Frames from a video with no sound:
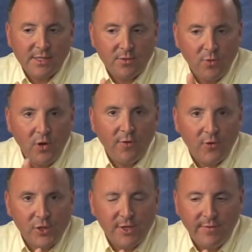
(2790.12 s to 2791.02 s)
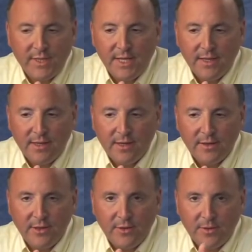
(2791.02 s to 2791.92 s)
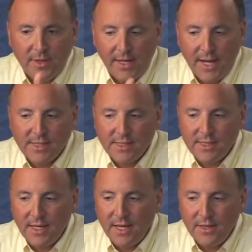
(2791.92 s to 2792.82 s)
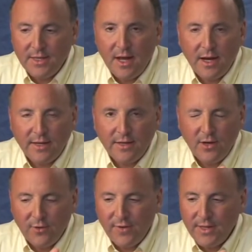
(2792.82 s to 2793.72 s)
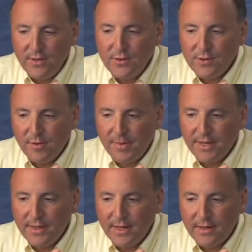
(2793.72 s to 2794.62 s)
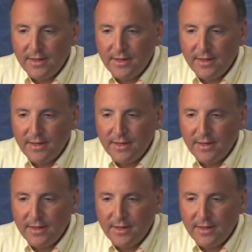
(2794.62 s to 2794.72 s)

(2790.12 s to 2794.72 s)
the wrong version of the DLL got loaded, and access again did not notify the user about that.